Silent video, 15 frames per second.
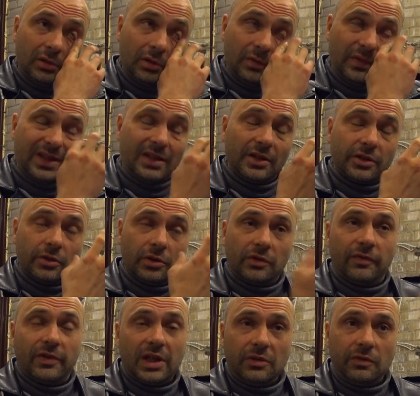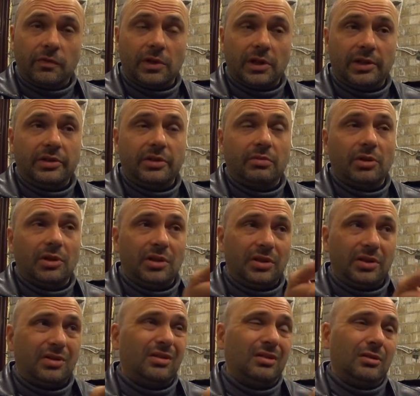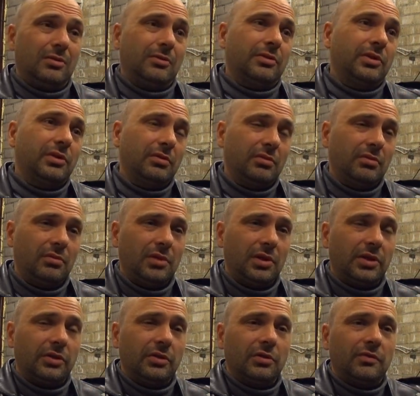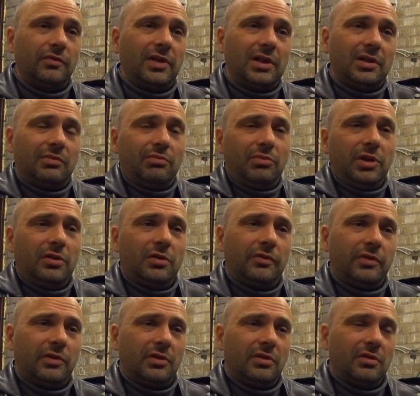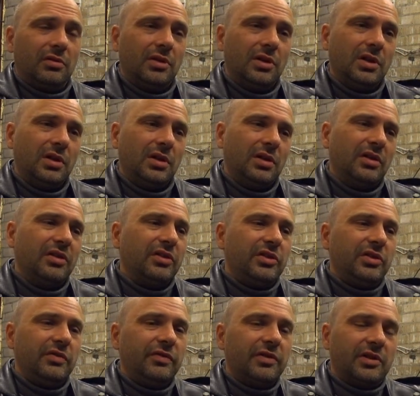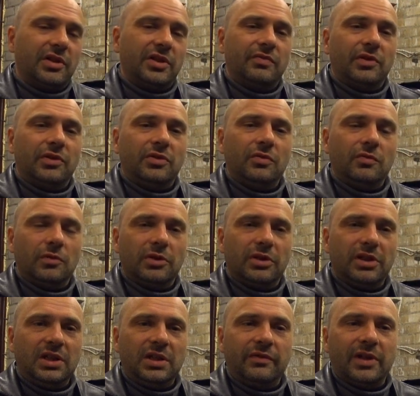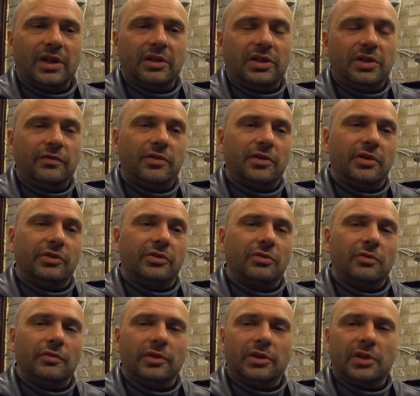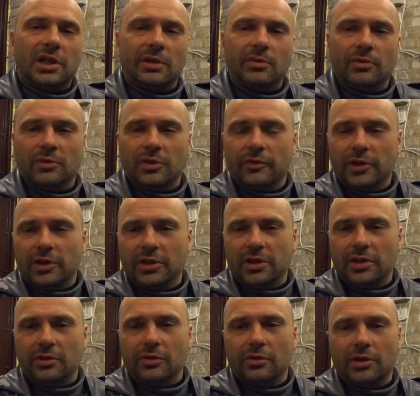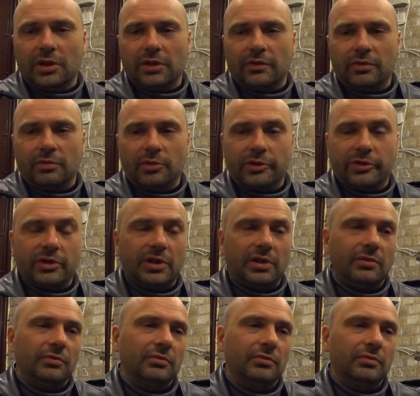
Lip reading: Obviously it's not that fast, but it's close. It's not that big of a difference, but you would need that difference all the time, every day in your life, per se.